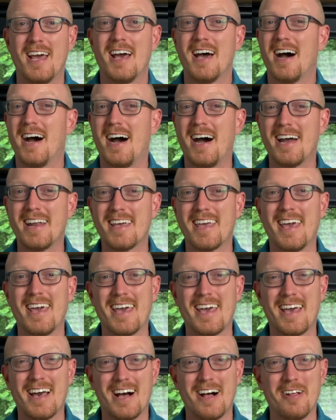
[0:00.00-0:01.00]
how to get
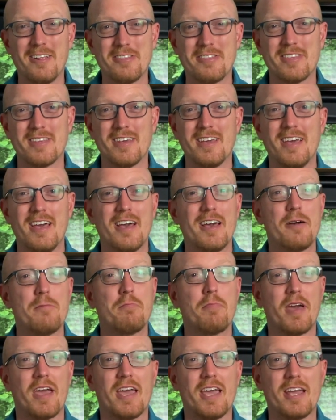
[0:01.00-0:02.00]
healthy,
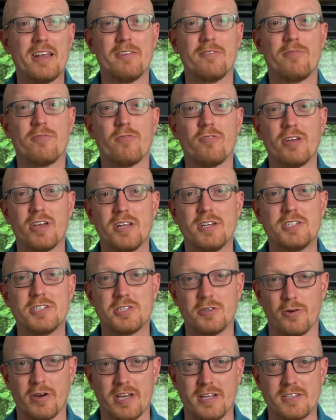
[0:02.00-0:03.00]
pain-free
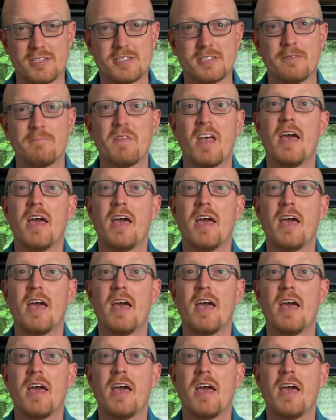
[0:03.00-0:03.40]
joints.